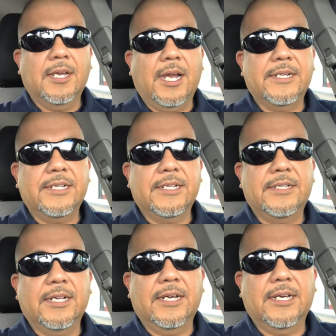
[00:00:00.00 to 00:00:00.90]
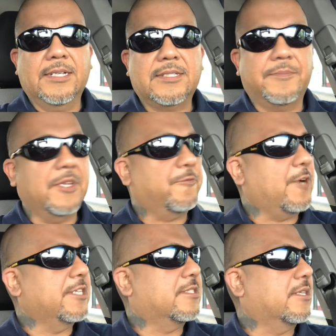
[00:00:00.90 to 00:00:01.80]
I did uh, some Lyft
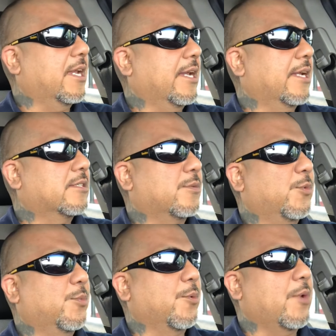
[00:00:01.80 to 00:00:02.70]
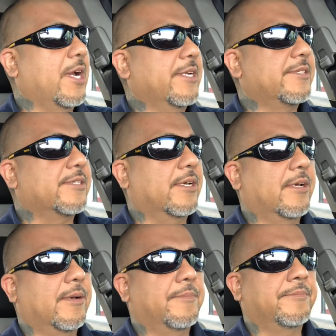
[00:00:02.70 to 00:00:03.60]
rides today and some Uber rides.
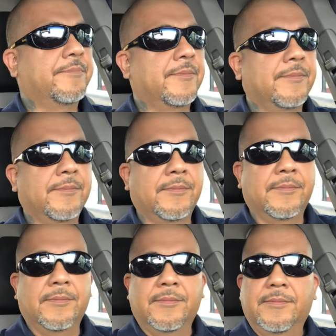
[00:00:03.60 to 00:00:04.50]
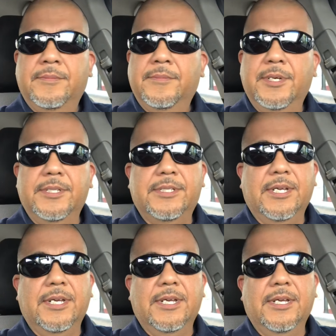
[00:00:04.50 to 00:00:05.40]
Um, but
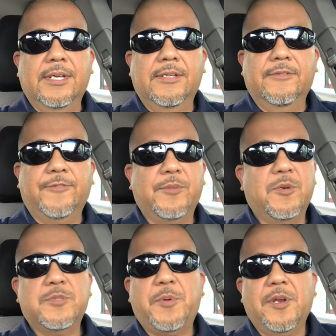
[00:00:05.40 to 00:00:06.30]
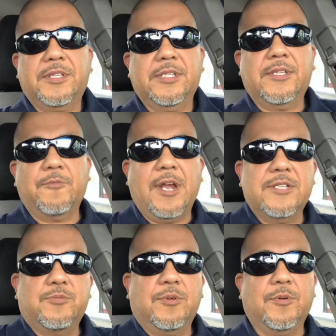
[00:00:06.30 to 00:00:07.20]
uh, for the most part, the, the
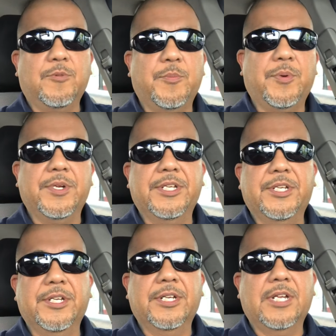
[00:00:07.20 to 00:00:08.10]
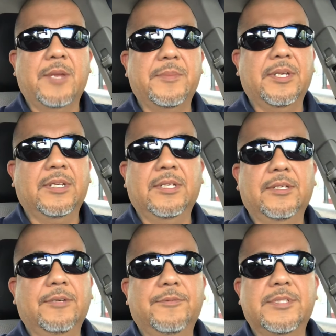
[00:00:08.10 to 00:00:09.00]
rides were, were pretty good. I mean,
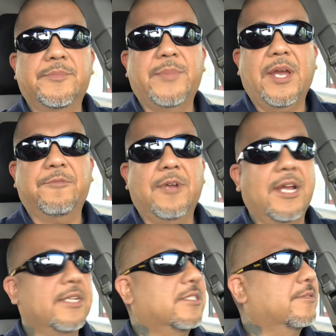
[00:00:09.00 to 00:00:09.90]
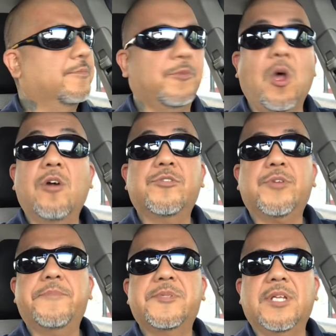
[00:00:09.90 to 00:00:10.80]
it wasn't bad rides. Long
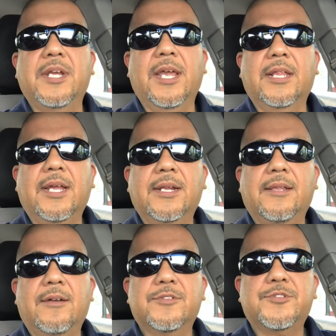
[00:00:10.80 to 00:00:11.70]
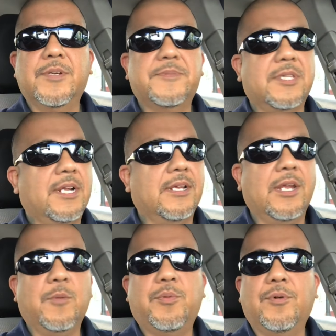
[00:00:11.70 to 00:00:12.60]
trips today. A lot of long trips, a lot of
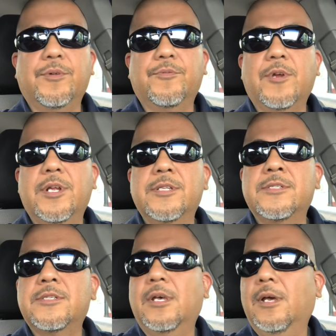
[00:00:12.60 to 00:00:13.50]
airport runs.